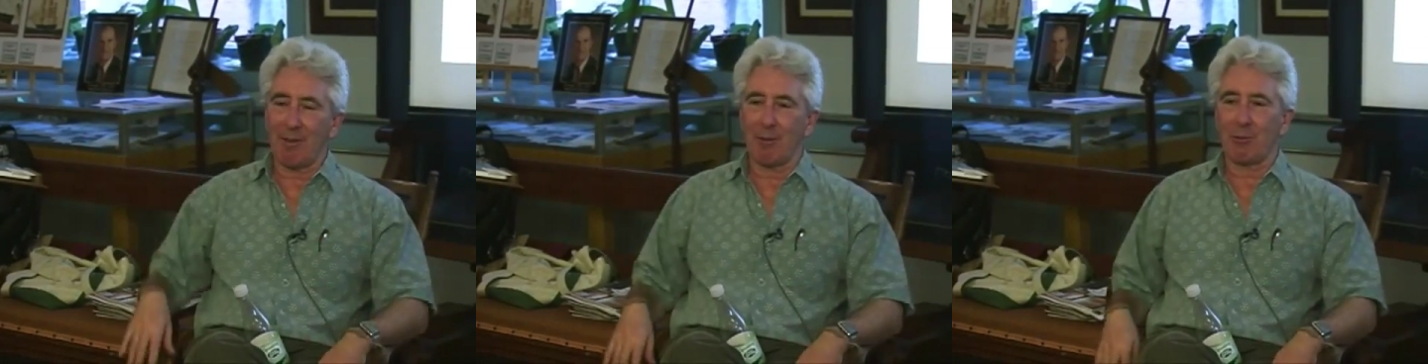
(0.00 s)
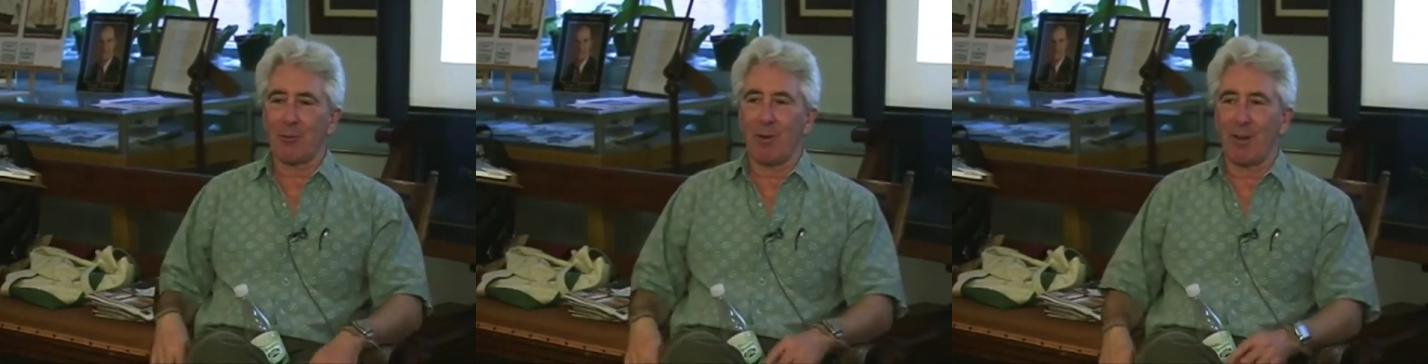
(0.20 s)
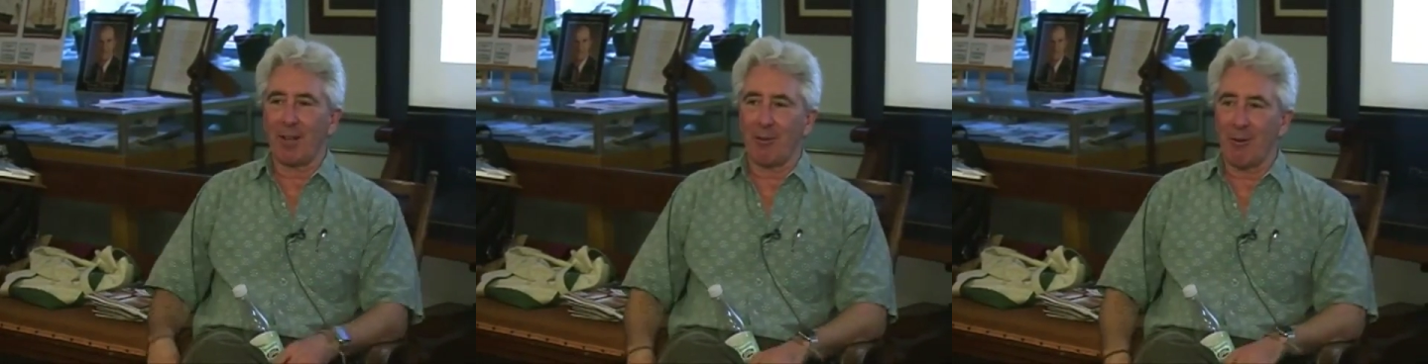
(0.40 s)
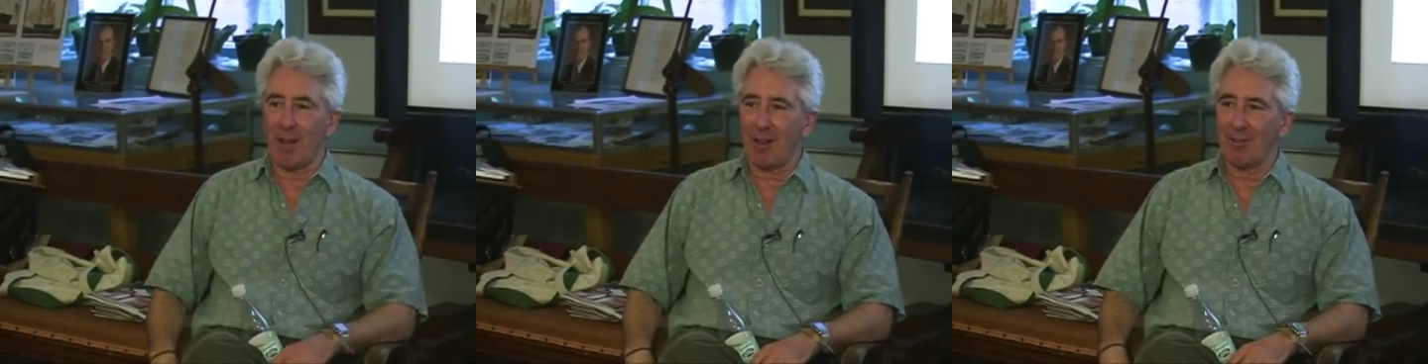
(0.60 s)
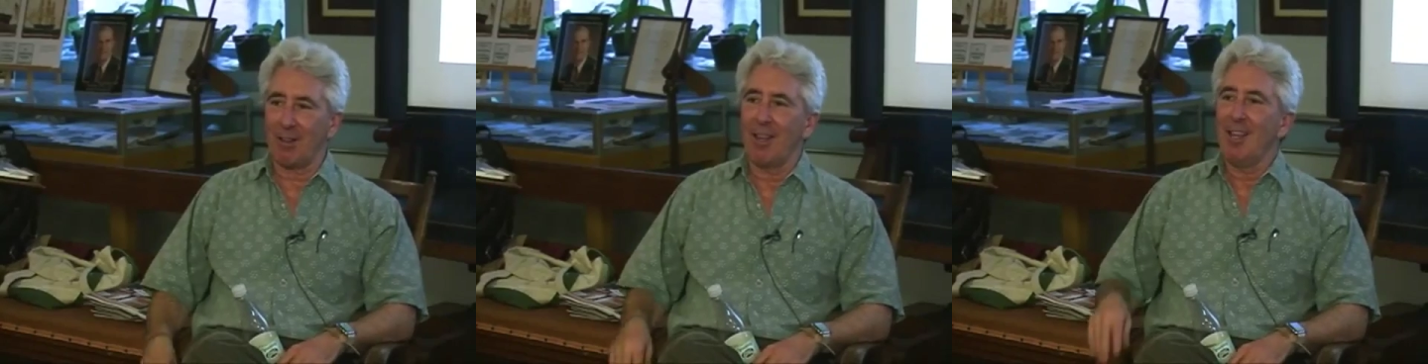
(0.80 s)
I was running
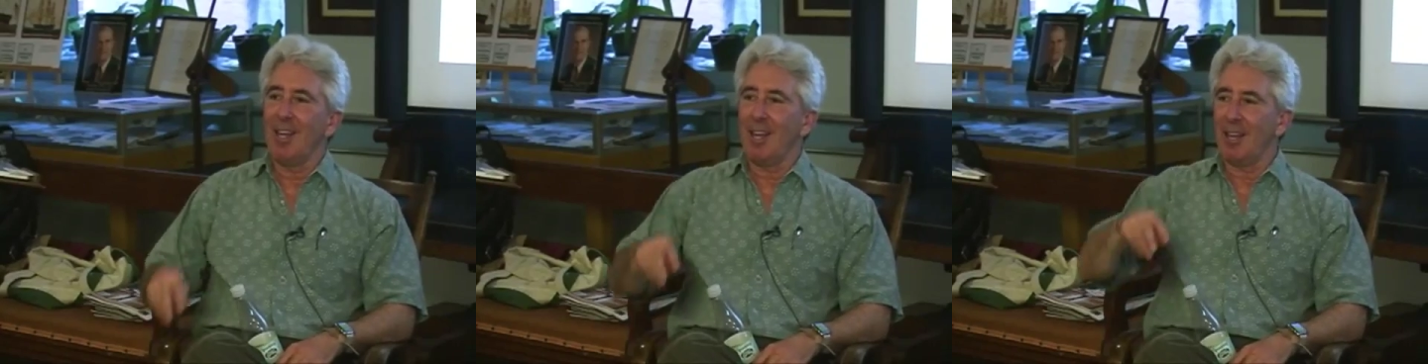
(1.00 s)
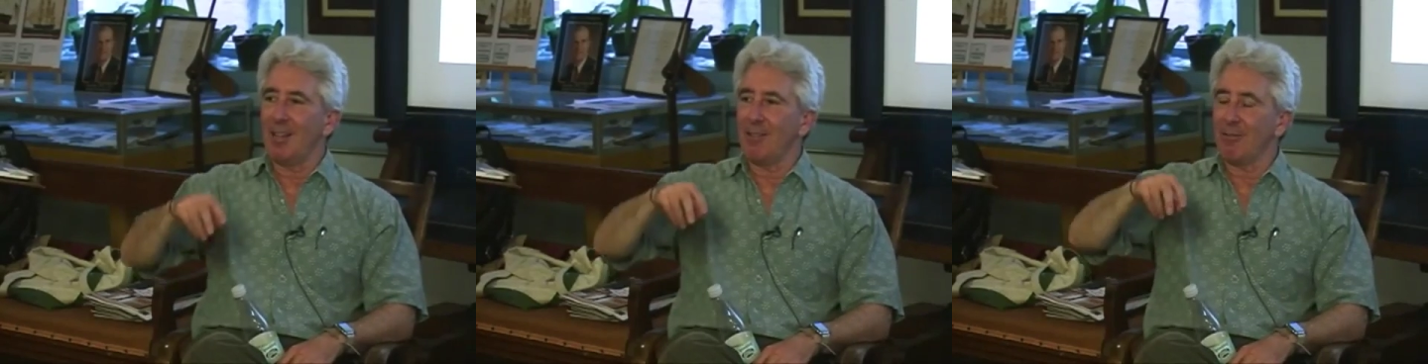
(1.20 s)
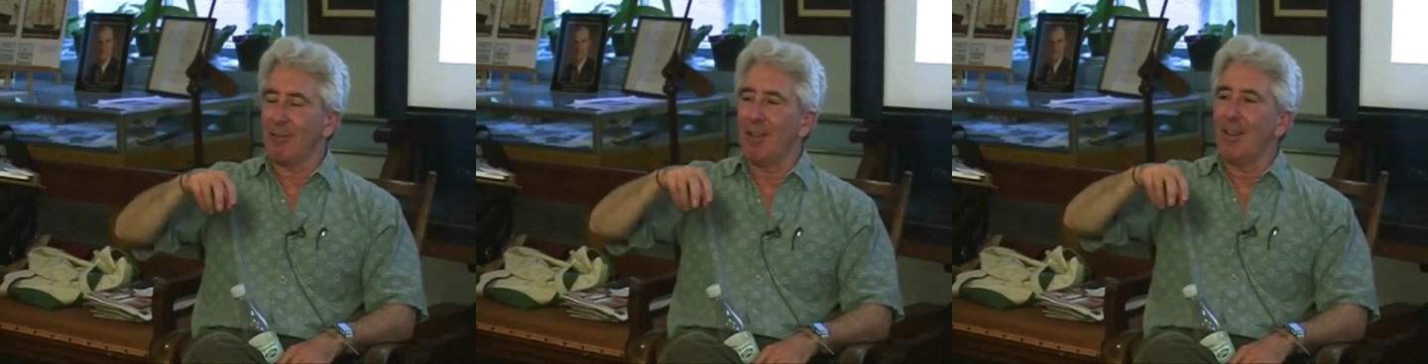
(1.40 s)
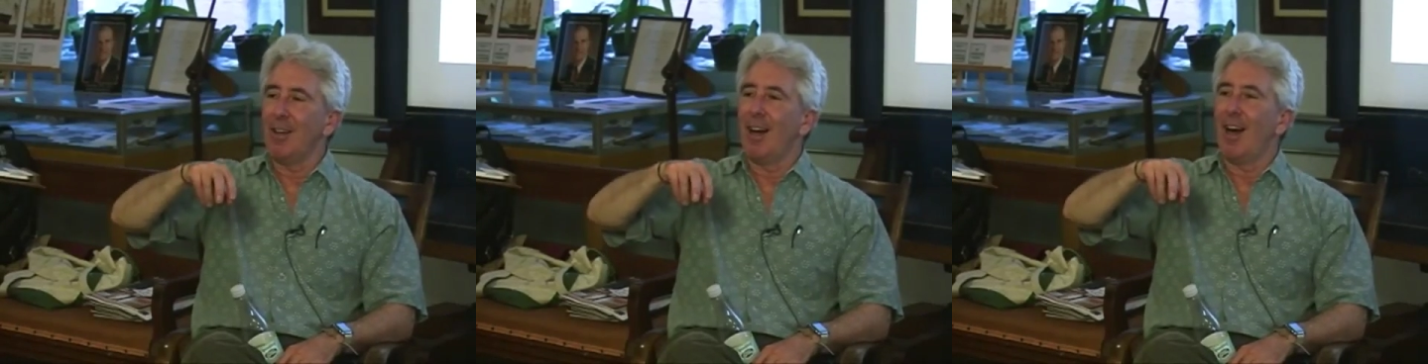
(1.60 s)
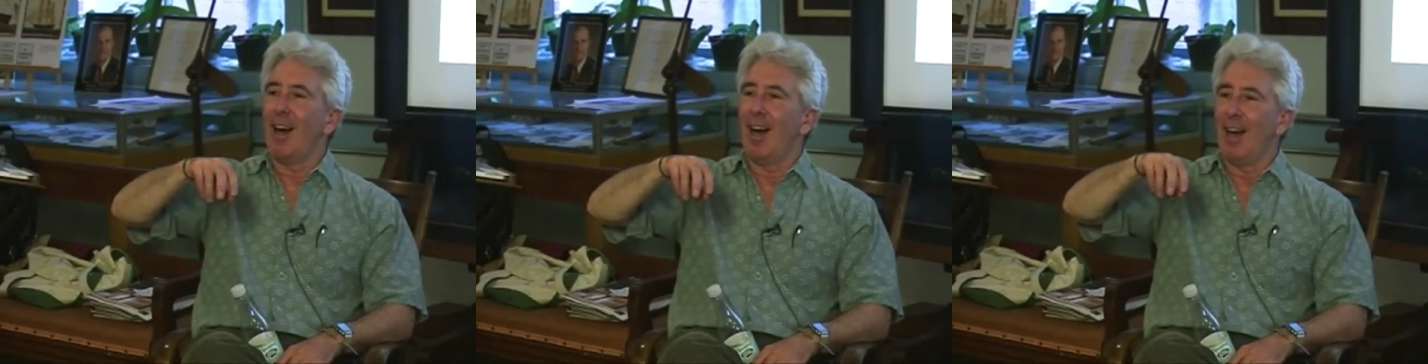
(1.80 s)
around and
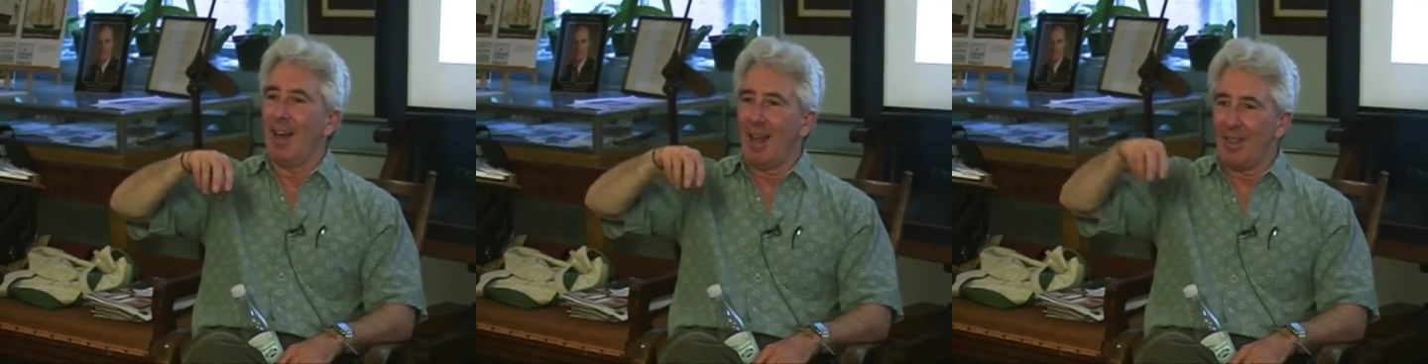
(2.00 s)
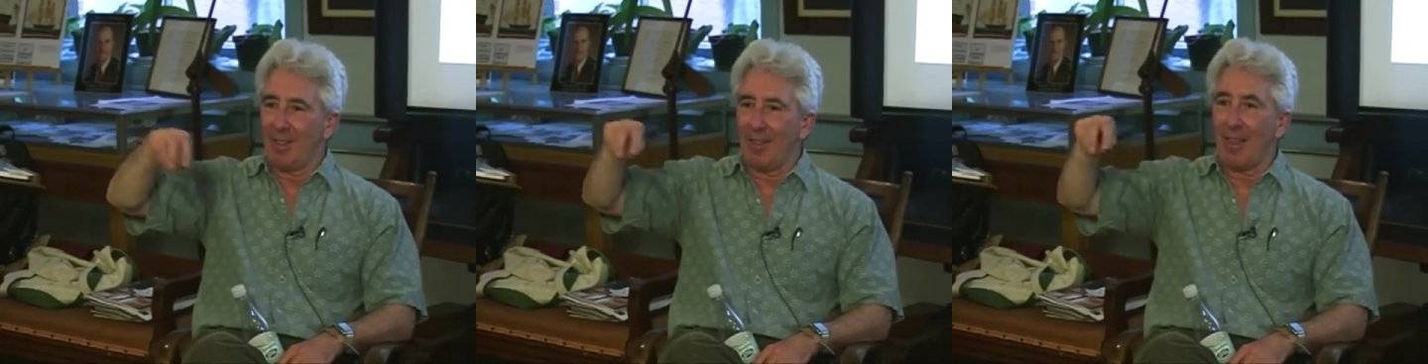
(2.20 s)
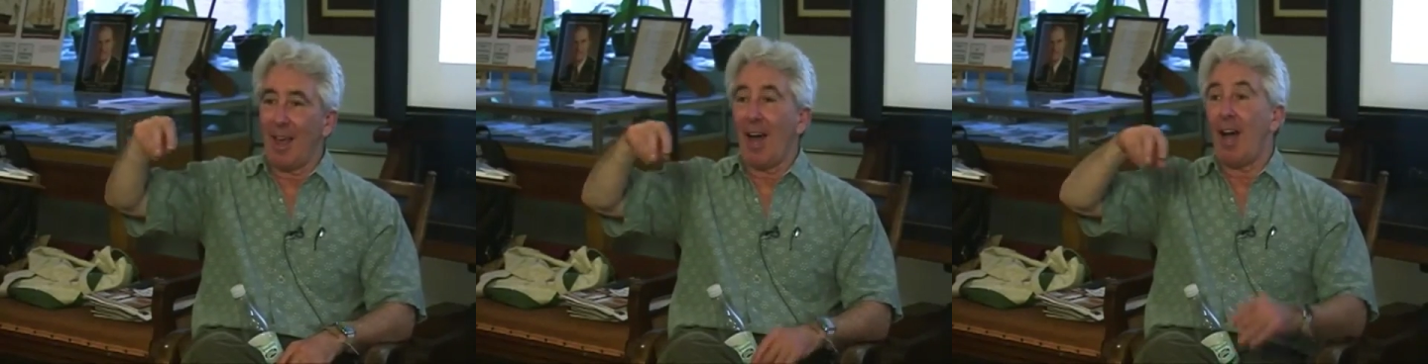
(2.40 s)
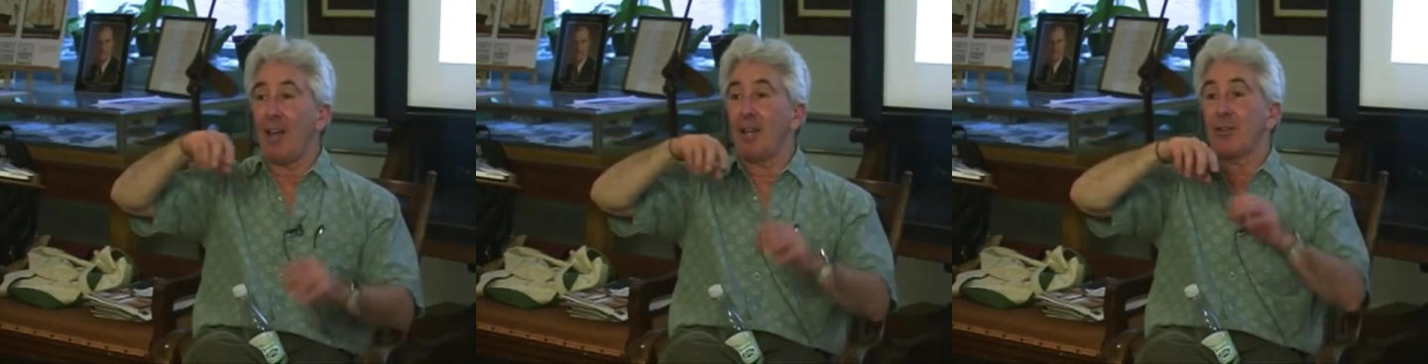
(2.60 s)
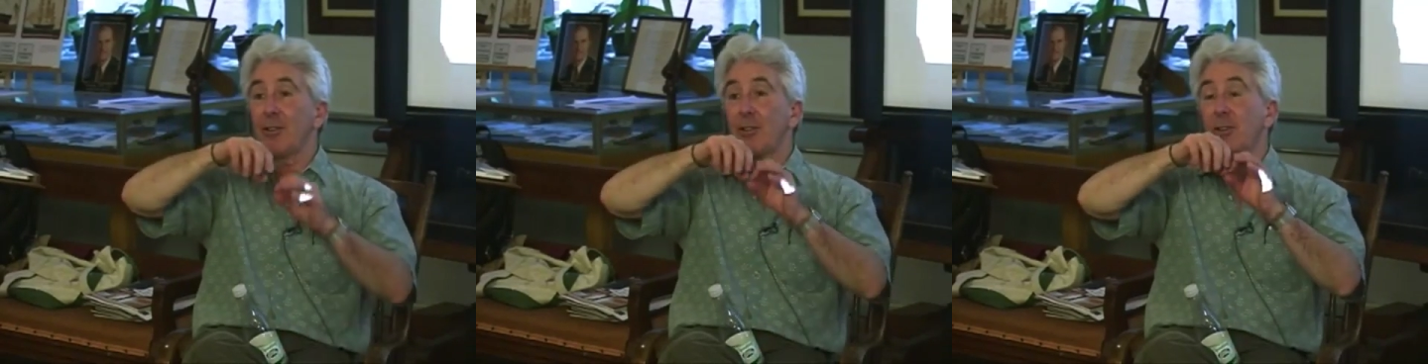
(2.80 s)
and I
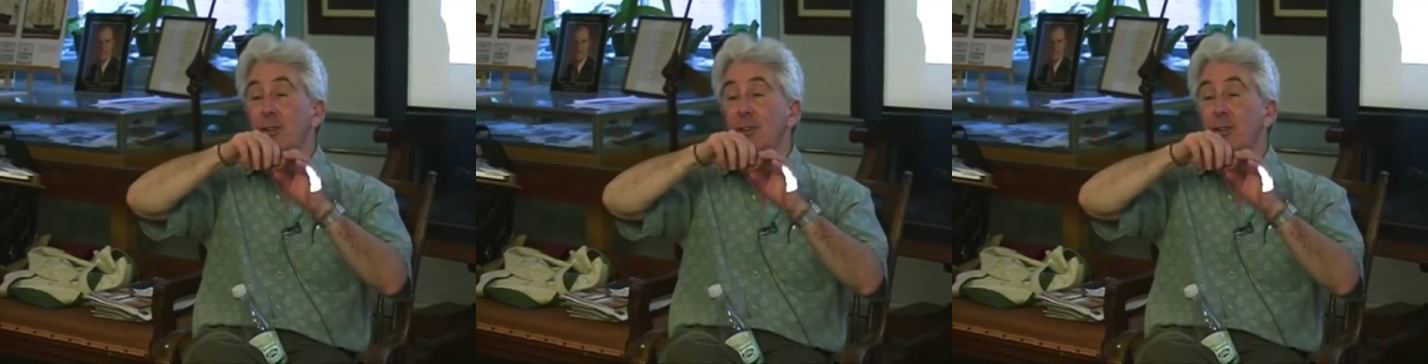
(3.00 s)
had